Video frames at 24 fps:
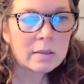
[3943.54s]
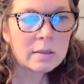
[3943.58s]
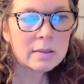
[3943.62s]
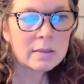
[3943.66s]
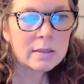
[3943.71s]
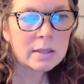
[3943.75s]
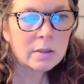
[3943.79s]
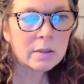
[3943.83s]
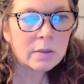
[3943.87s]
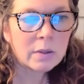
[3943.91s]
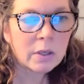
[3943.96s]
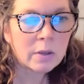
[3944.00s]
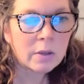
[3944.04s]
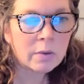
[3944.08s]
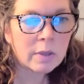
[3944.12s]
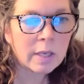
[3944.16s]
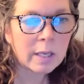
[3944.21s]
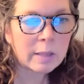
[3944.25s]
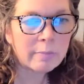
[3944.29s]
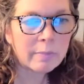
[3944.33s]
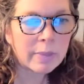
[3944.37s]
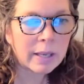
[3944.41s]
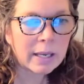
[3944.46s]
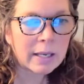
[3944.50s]
so no,
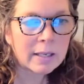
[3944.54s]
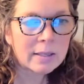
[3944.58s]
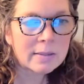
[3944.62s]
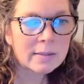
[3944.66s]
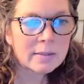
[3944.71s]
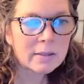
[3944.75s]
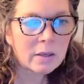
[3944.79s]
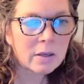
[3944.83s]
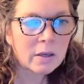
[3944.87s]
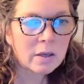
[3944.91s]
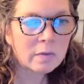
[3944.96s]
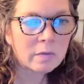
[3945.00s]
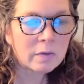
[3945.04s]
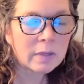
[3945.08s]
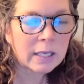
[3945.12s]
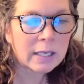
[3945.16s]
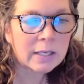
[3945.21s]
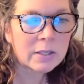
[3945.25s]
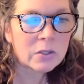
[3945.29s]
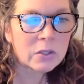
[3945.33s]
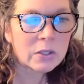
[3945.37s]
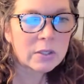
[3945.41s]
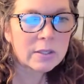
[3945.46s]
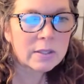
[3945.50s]
I'm past the hot
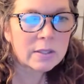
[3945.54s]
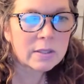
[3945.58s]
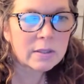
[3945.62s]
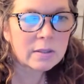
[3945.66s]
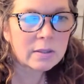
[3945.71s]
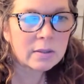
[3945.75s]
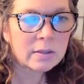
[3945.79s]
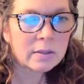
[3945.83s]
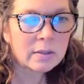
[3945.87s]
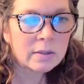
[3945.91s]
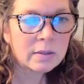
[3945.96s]
flashes.